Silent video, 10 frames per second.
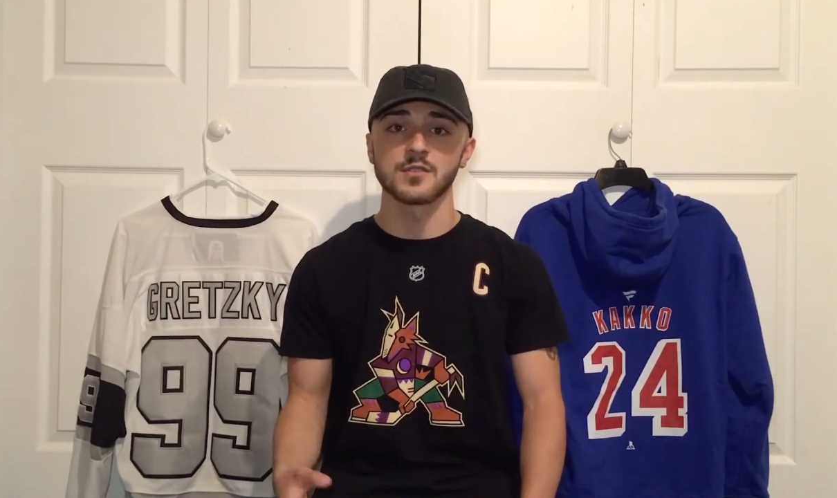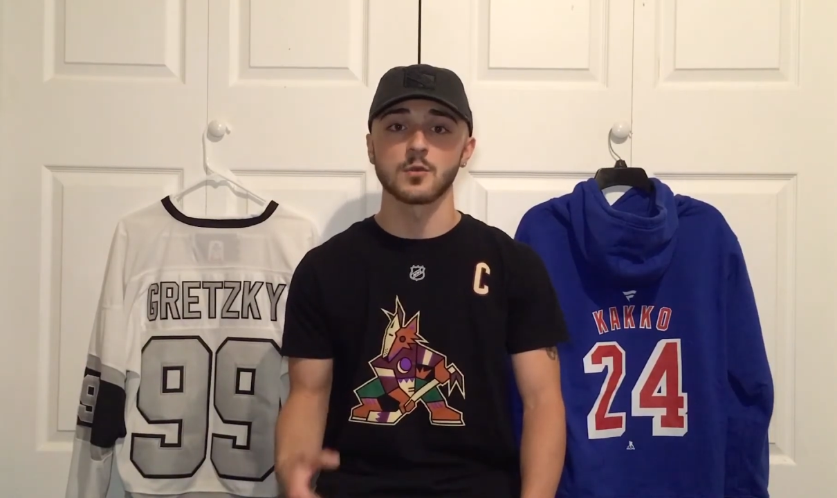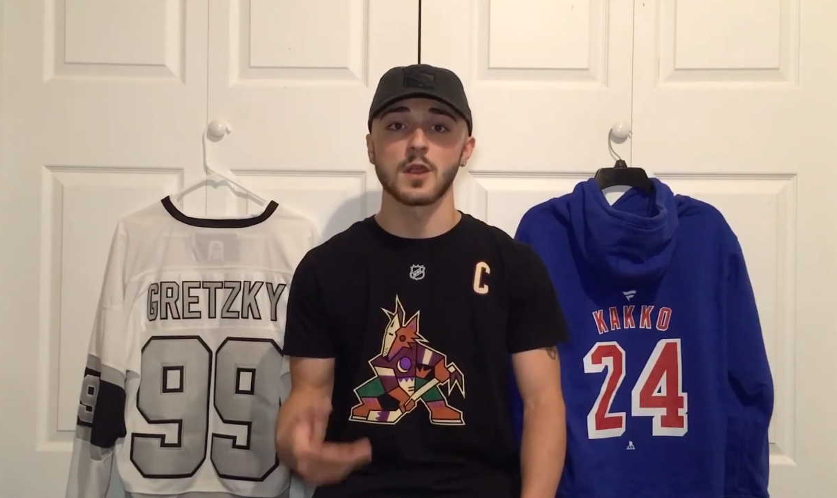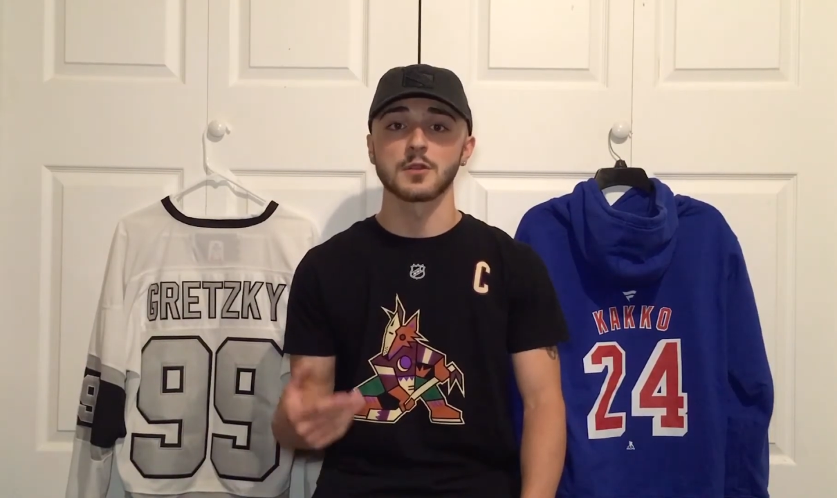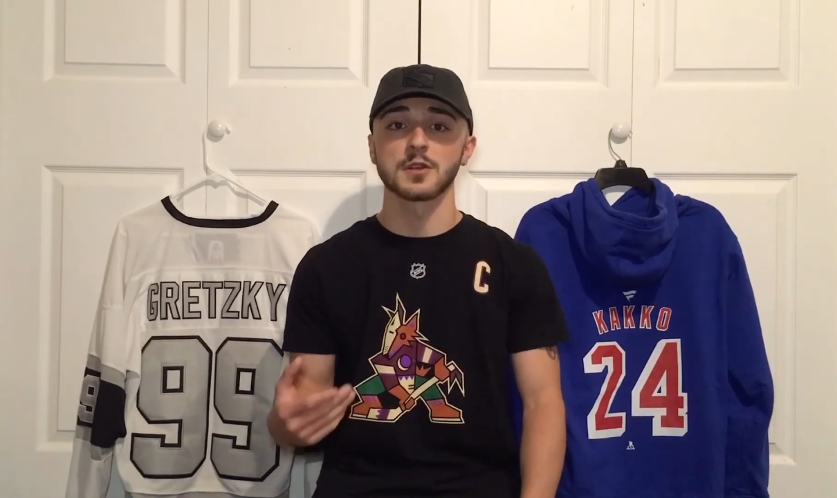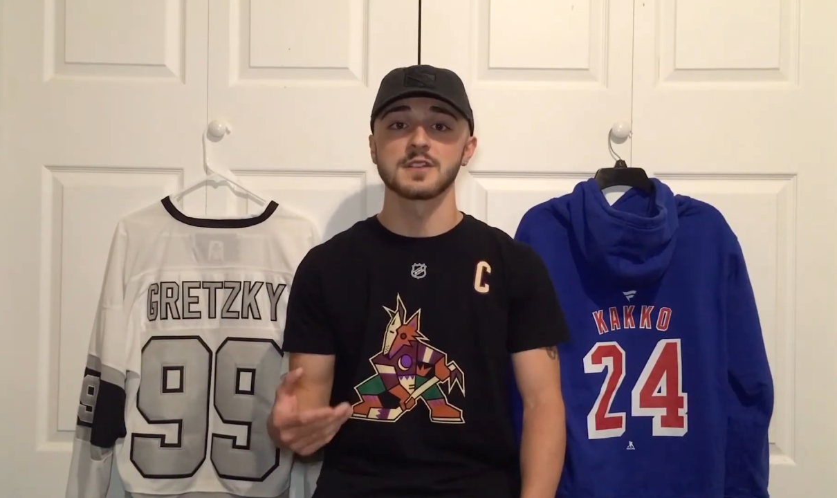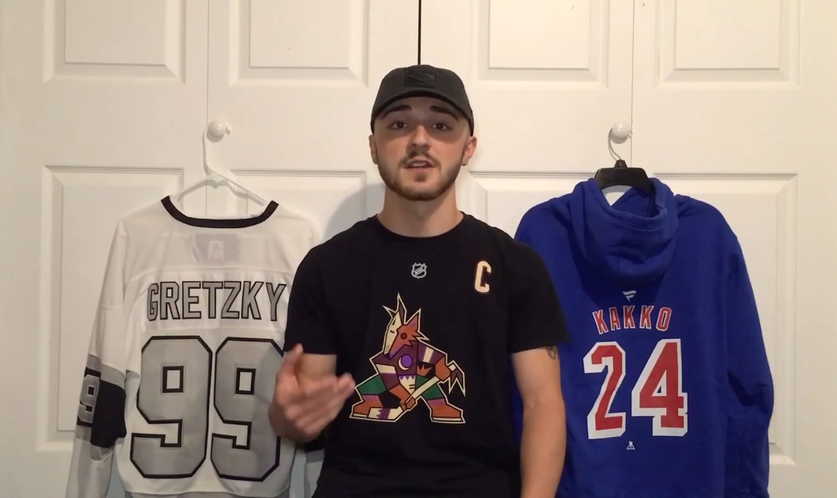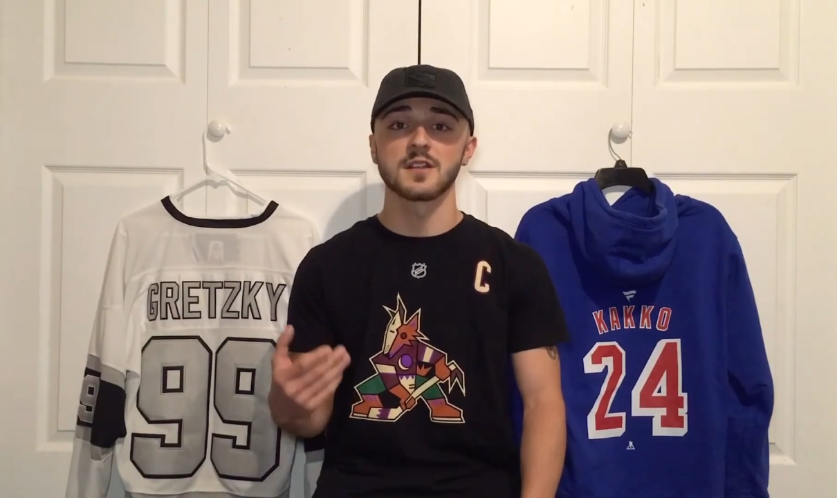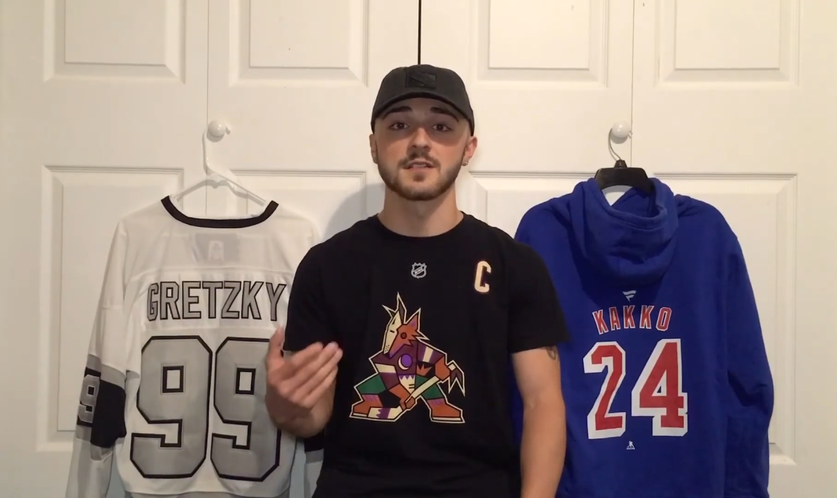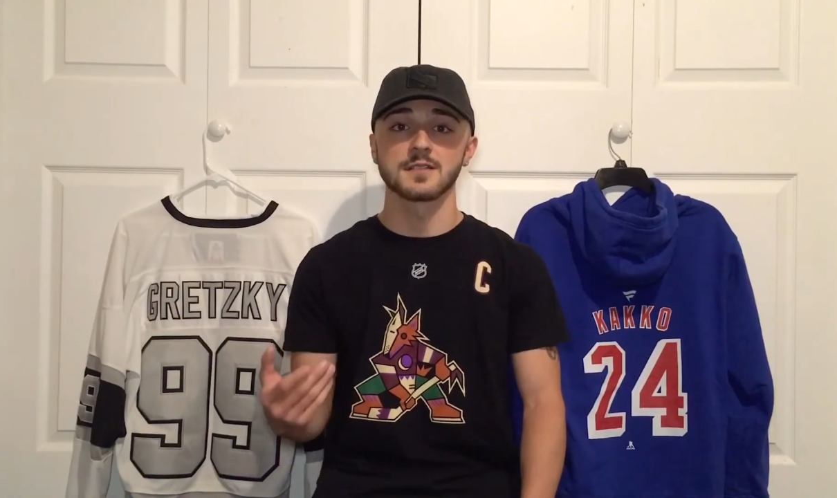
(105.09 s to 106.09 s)
Grigori
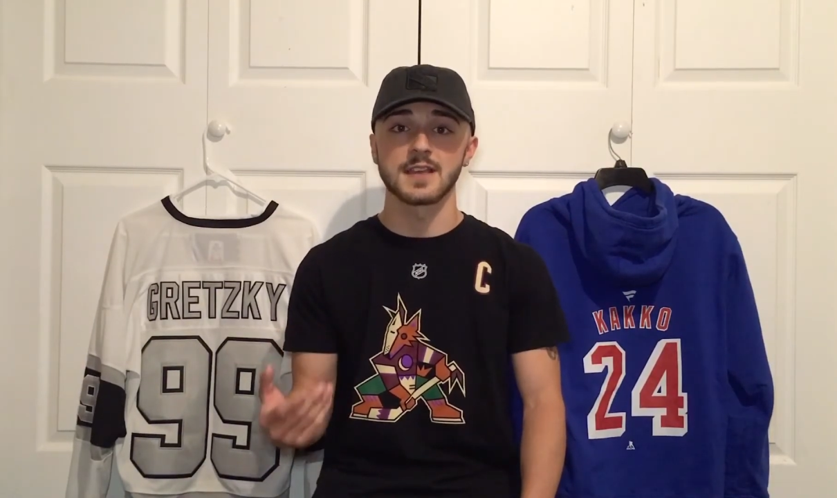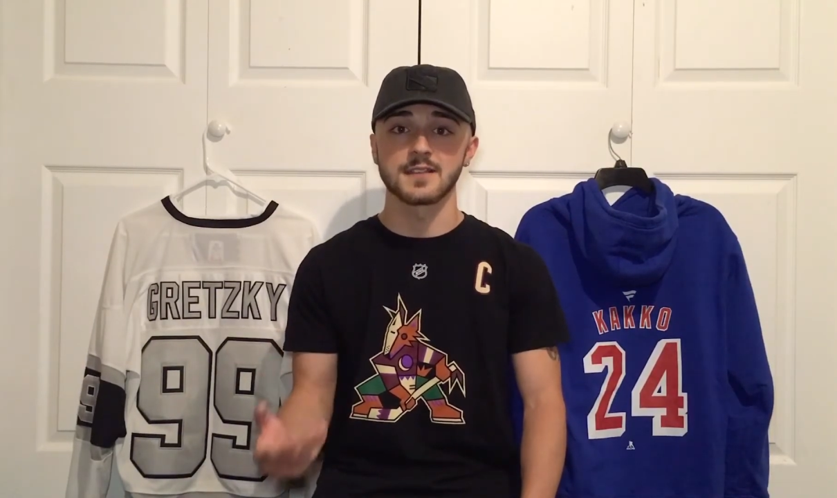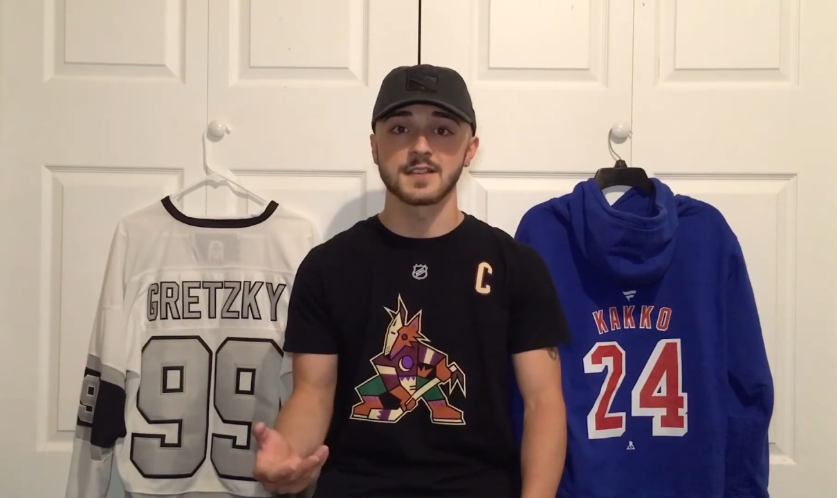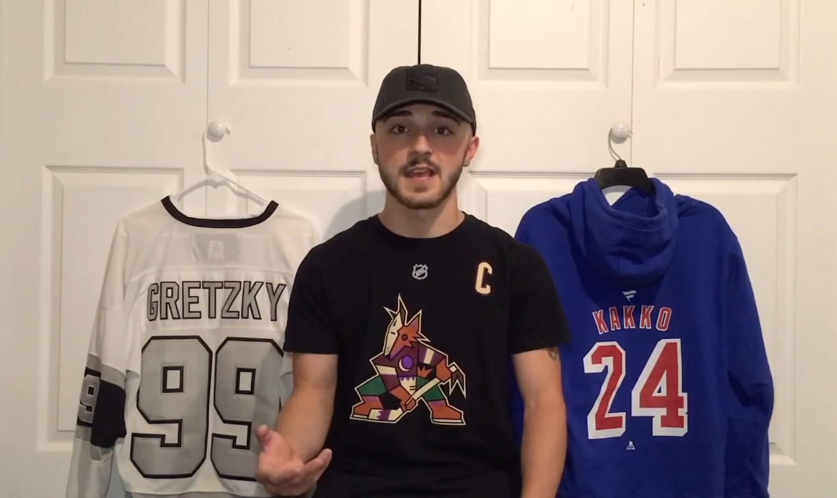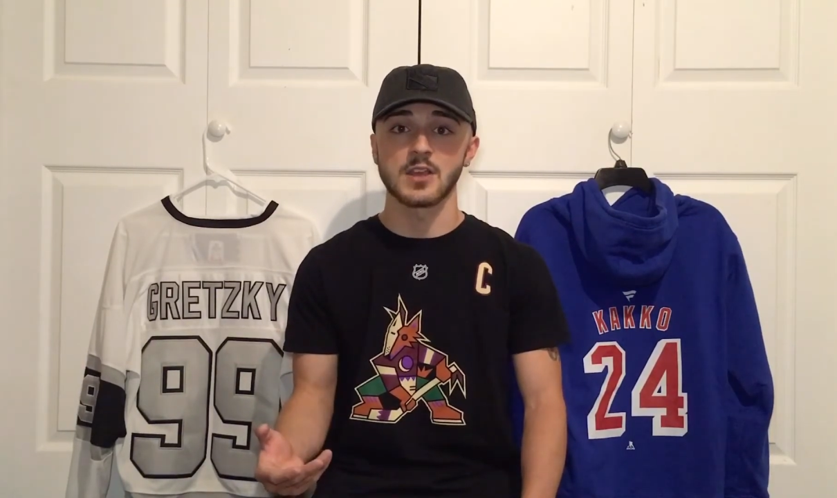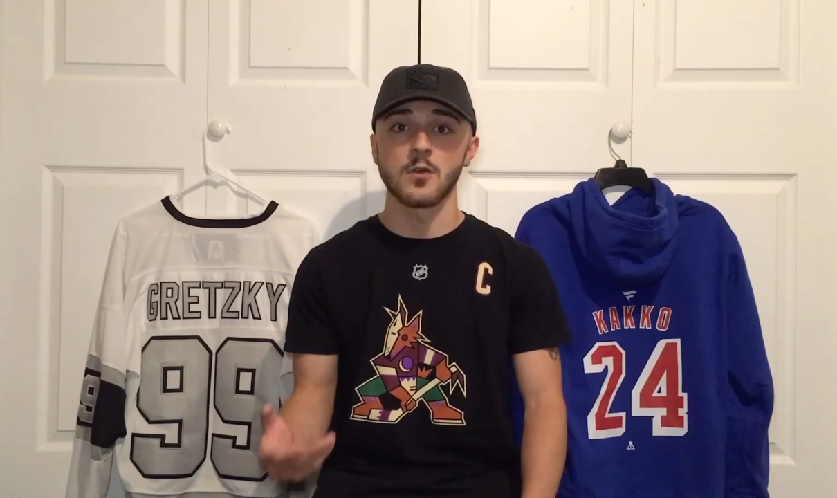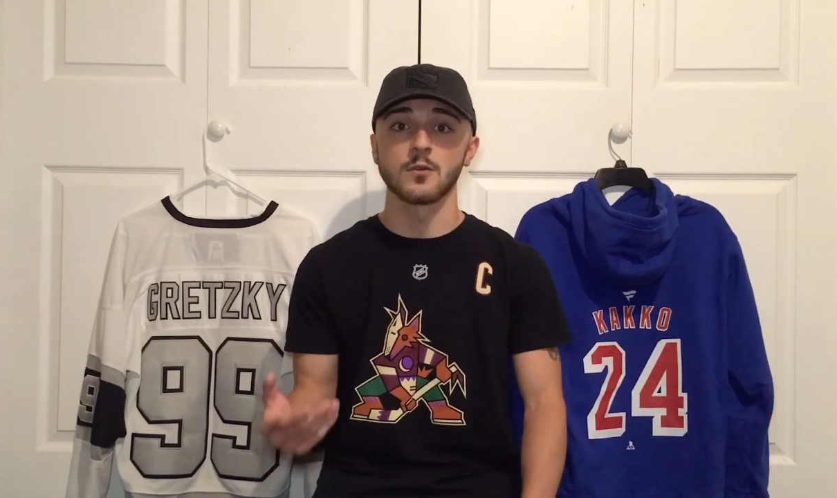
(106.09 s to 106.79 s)
Denisenko